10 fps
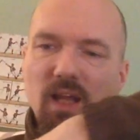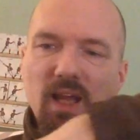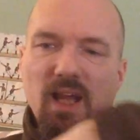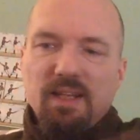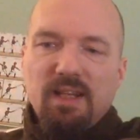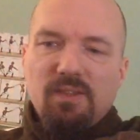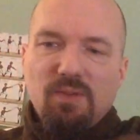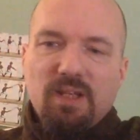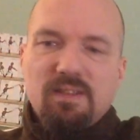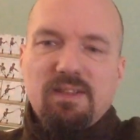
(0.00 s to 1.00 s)
and as you
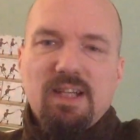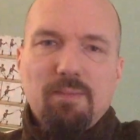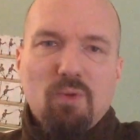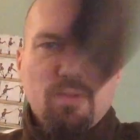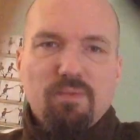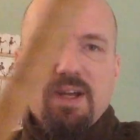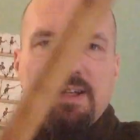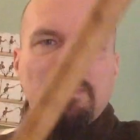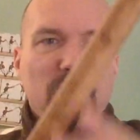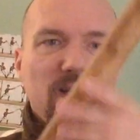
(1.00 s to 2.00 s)
can see, I
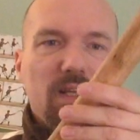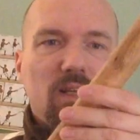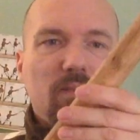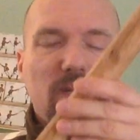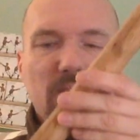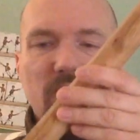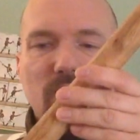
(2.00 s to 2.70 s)
modified my